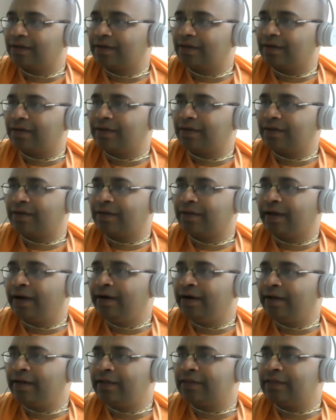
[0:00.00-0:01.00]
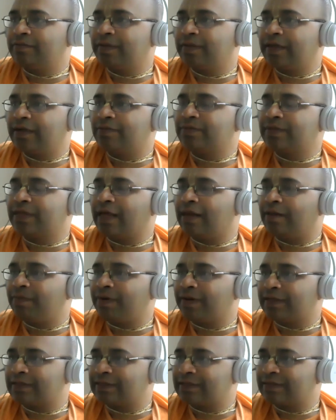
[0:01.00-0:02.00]
uh, intelligence becomes
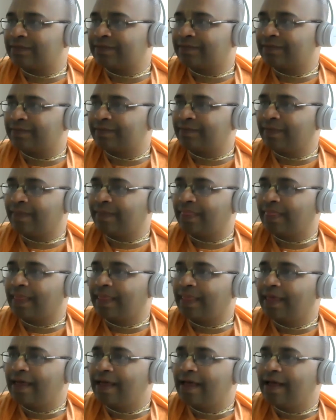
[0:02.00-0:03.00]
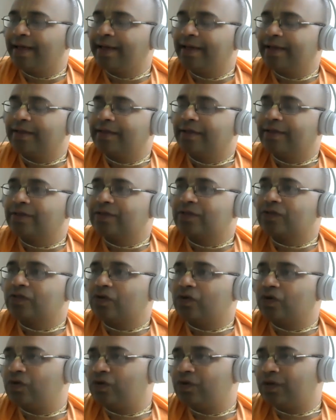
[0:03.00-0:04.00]
helpless hmm?
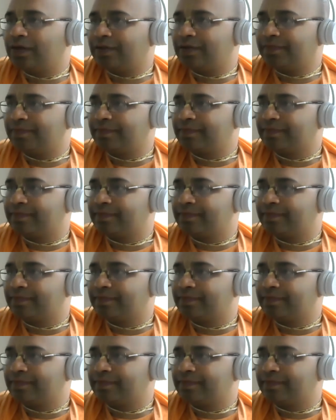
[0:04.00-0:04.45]
so uh,